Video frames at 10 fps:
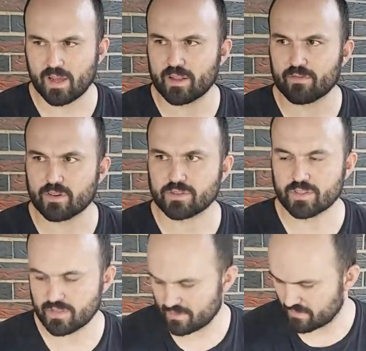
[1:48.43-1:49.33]
the first
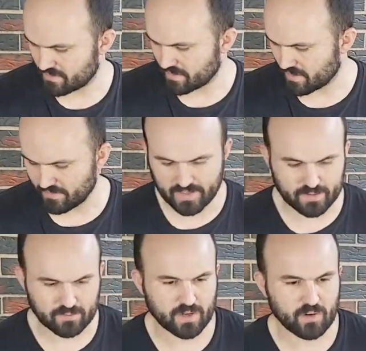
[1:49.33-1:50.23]
gen CRV
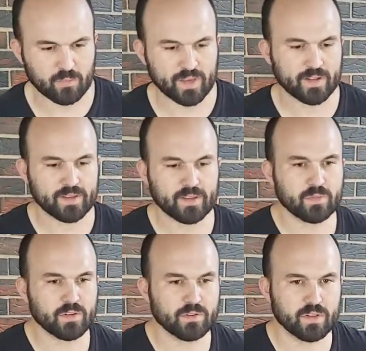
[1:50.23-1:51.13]
with the old man
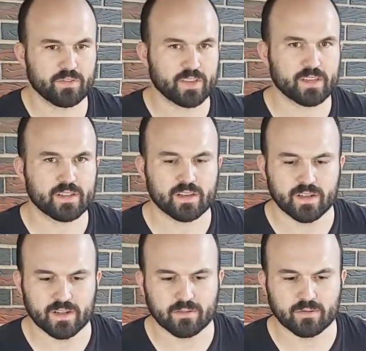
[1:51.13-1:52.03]
EMU lift kit,
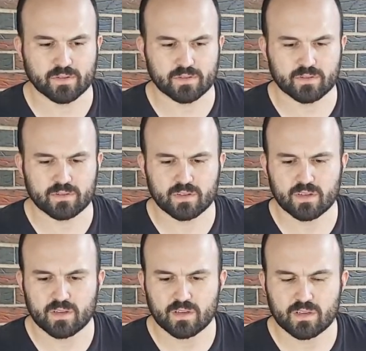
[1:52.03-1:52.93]
and it's
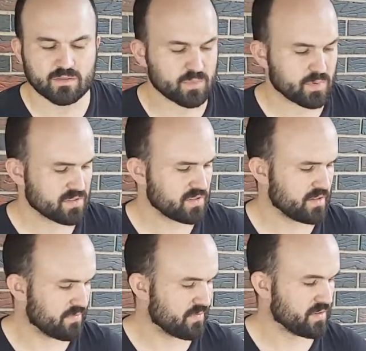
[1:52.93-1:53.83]
pretty
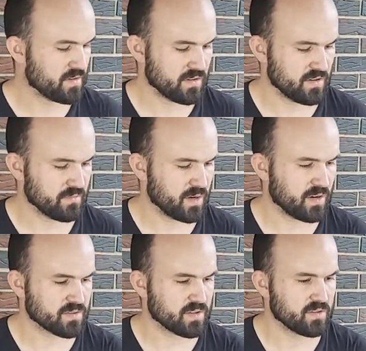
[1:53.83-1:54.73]
stiff.
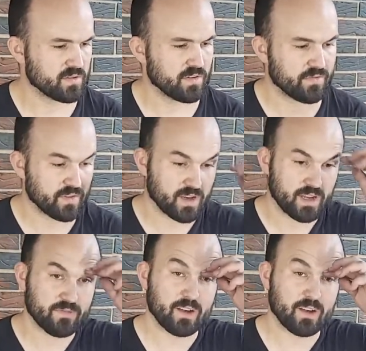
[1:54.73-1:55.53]
Also, if I